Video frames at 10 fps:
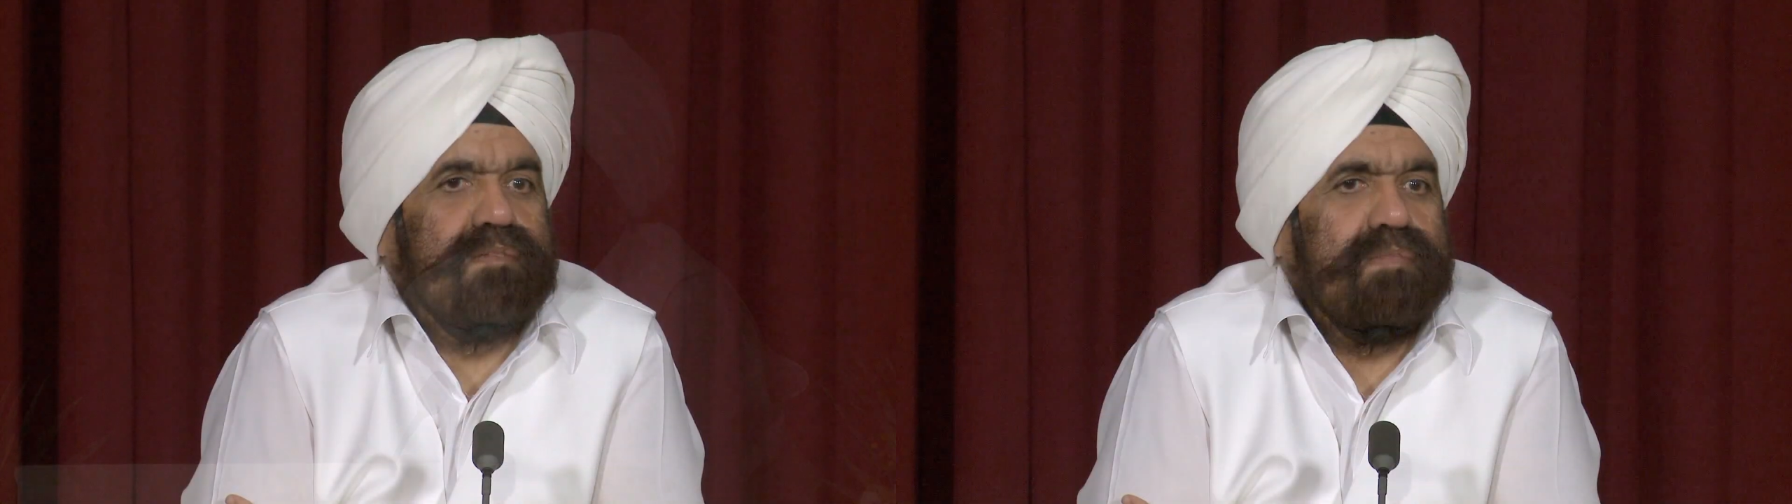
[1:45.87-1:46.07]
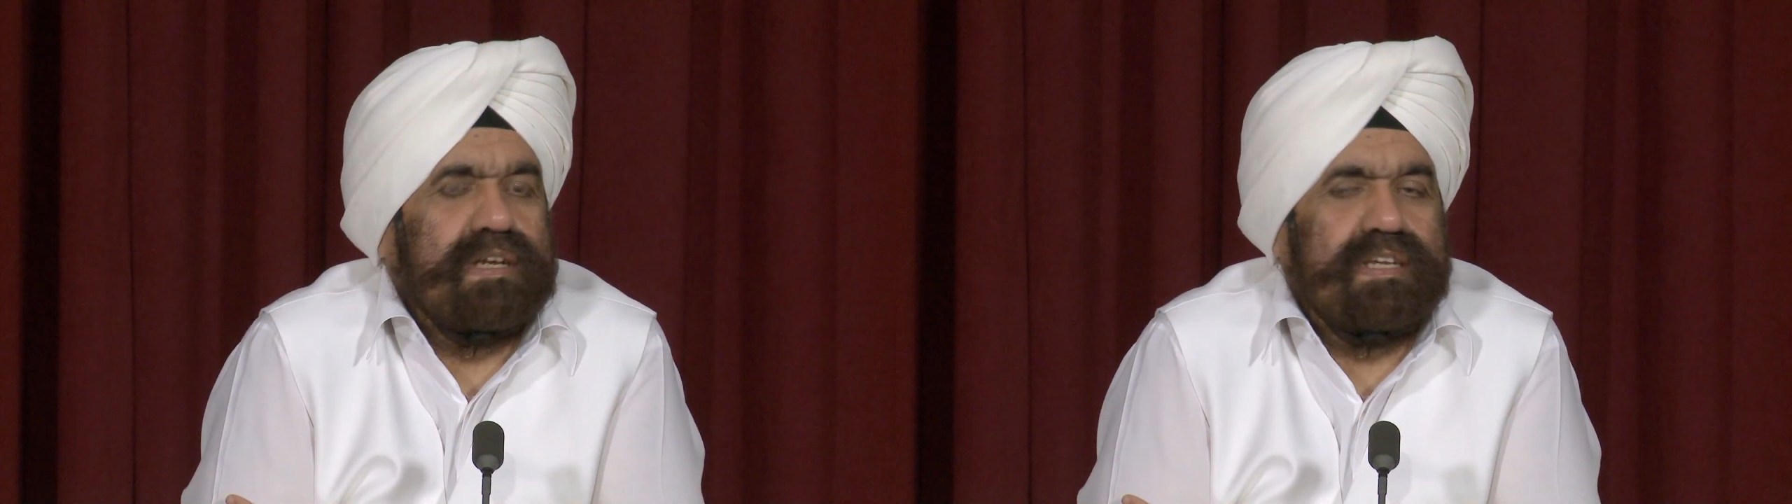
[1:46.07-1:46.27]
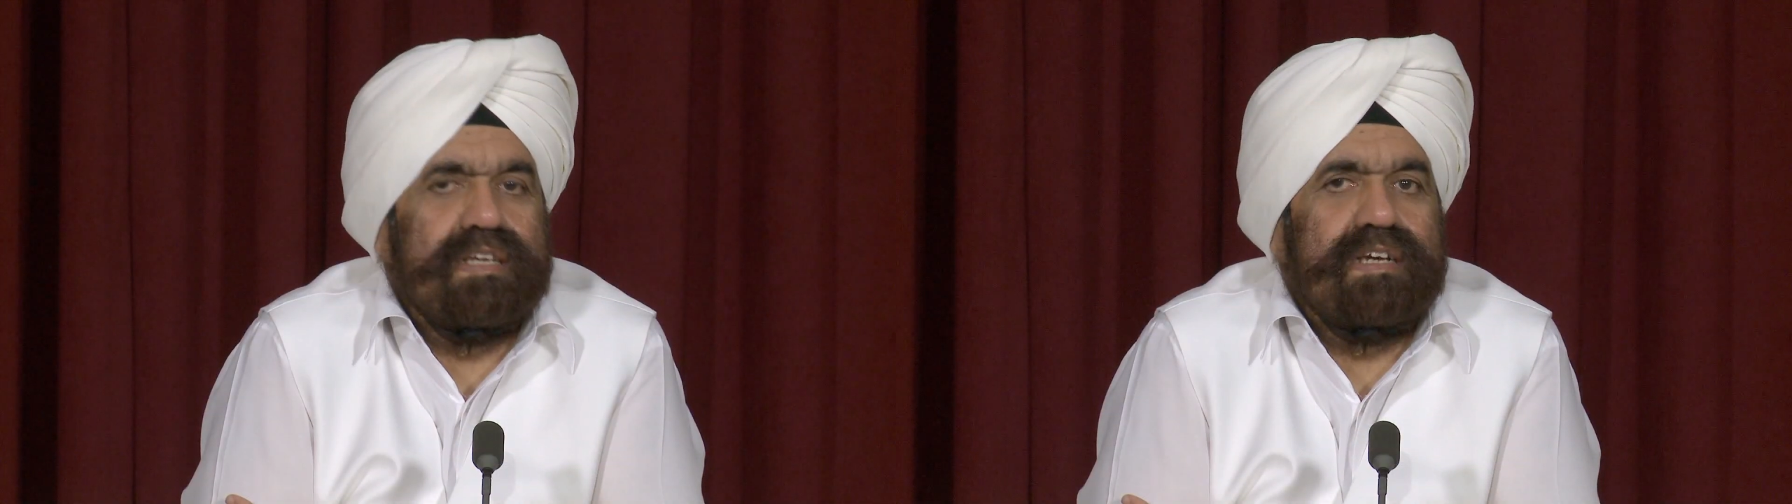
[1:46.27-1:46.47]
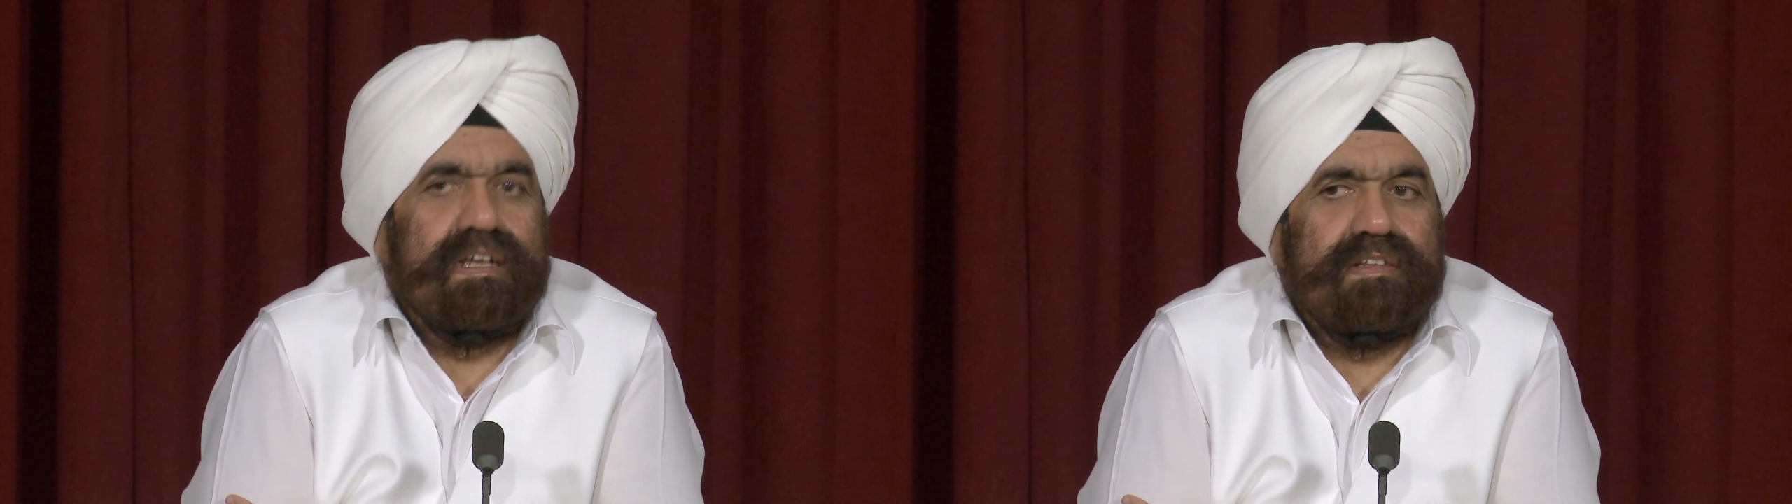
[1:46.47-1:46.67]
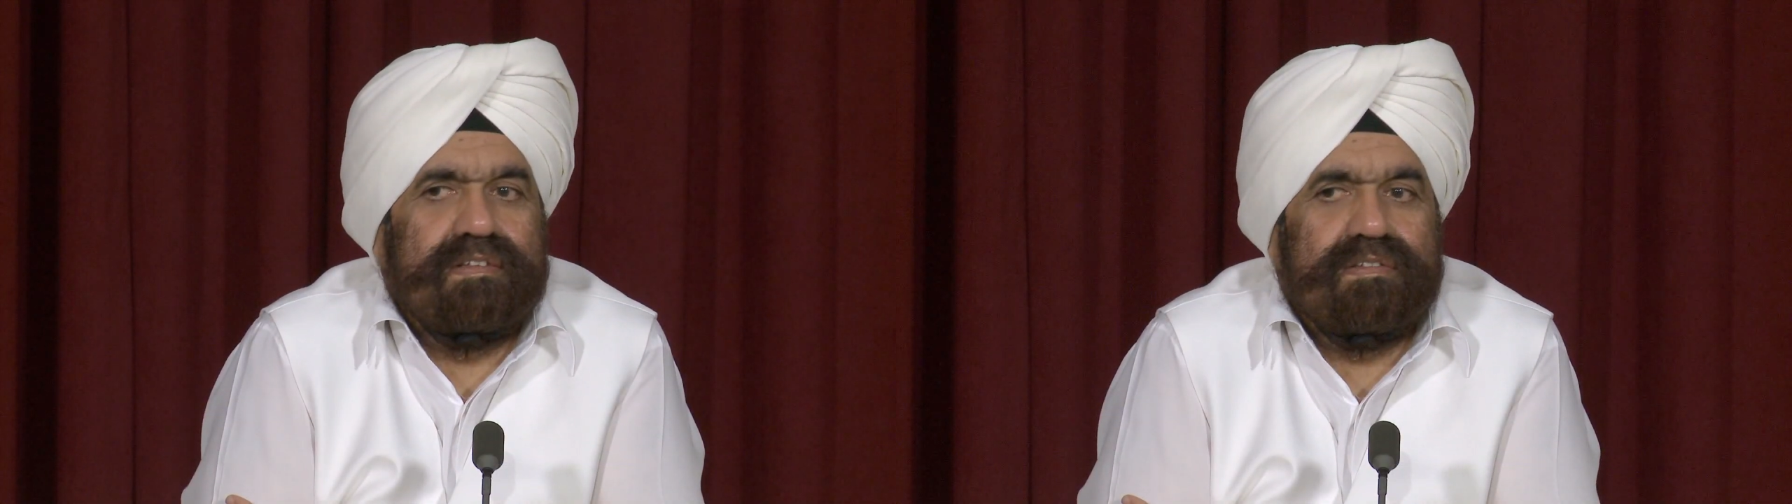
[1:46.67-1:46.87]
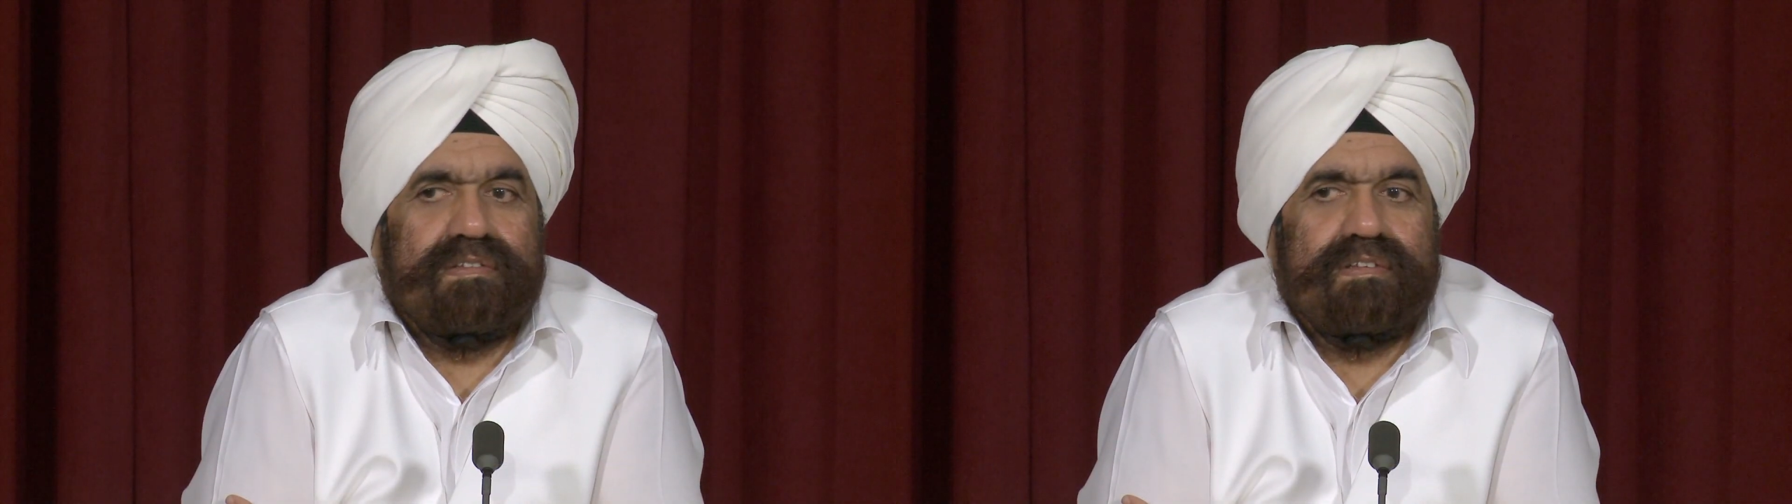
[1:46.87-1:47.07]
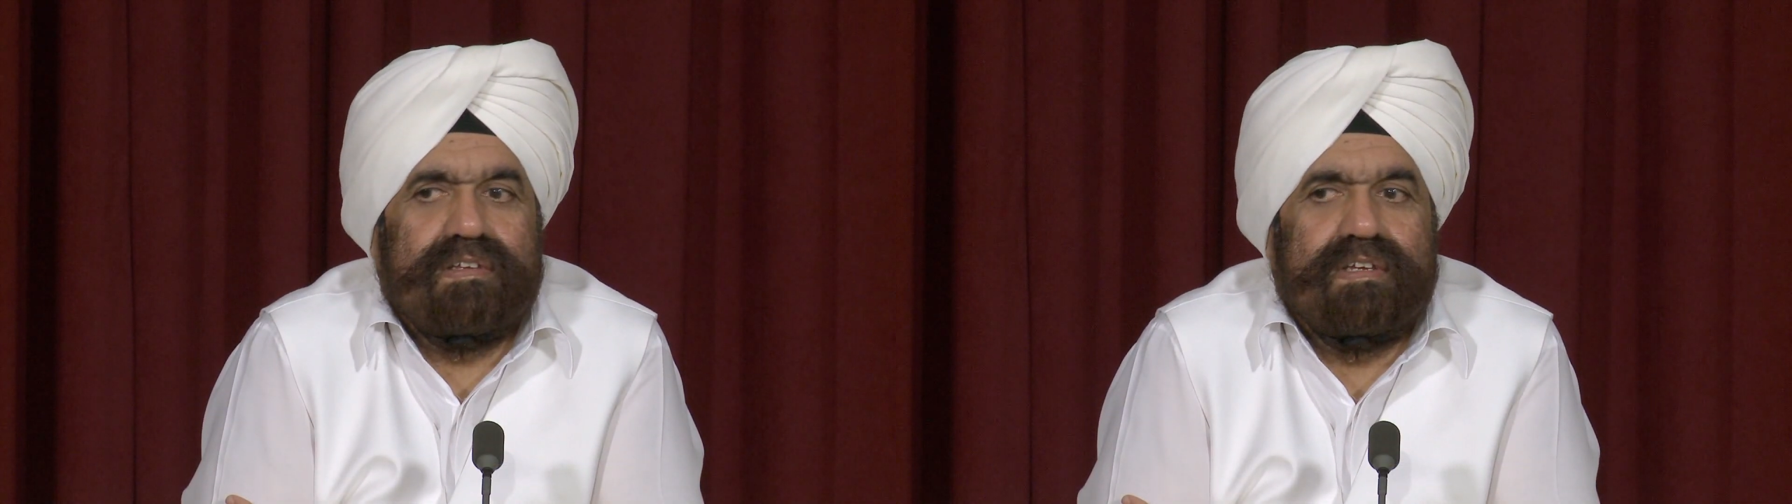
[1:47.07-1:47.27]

many others.